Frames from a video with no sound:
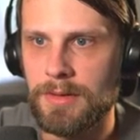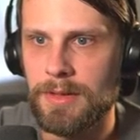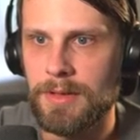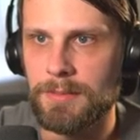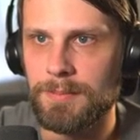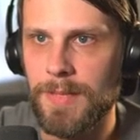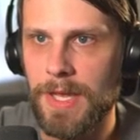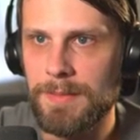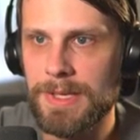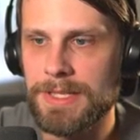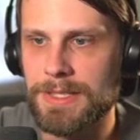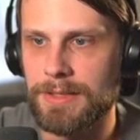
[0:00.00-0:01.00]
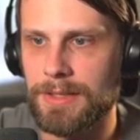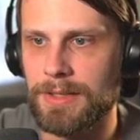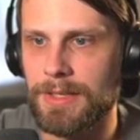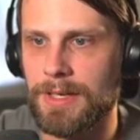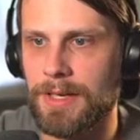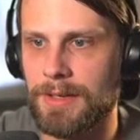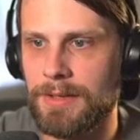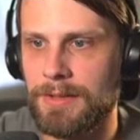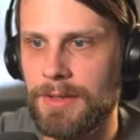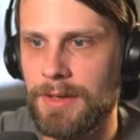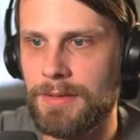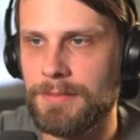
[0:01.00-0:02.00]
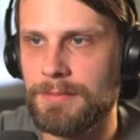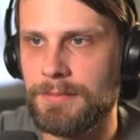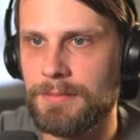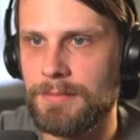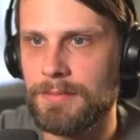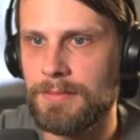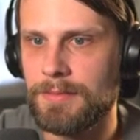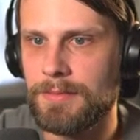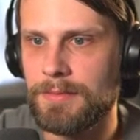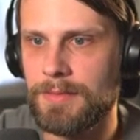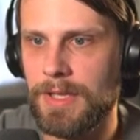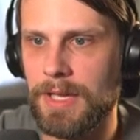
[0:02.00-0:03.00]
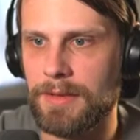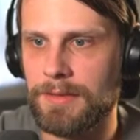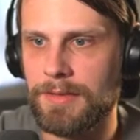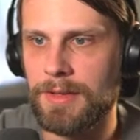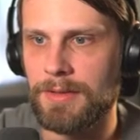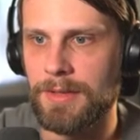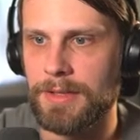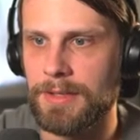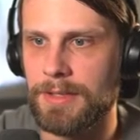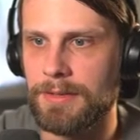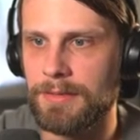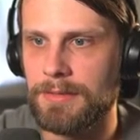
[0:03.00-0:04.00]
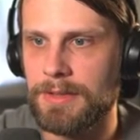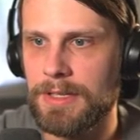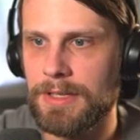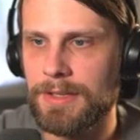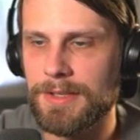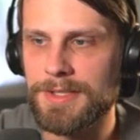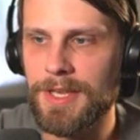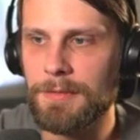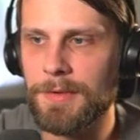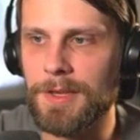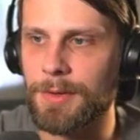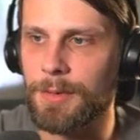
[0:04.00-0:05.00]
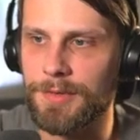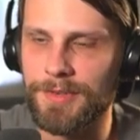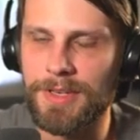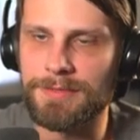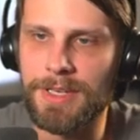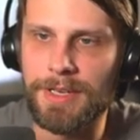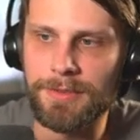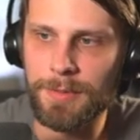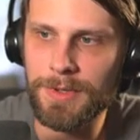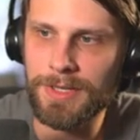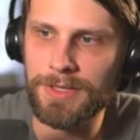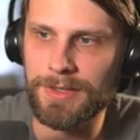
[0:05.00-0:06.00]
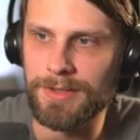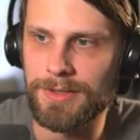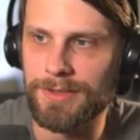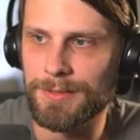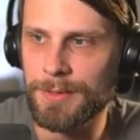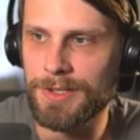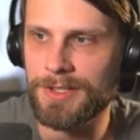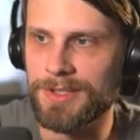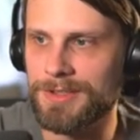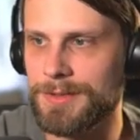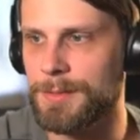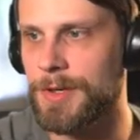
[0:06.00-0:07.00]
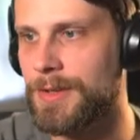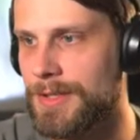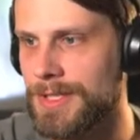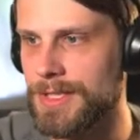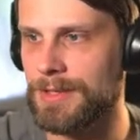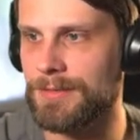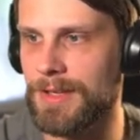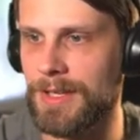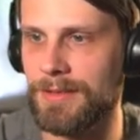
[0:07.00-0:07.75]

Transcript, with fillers: Maybe it's Liliana, though? Yeah, let's go Lily. Let's go for the cool stuff, guys. We're here to do broken stuff, not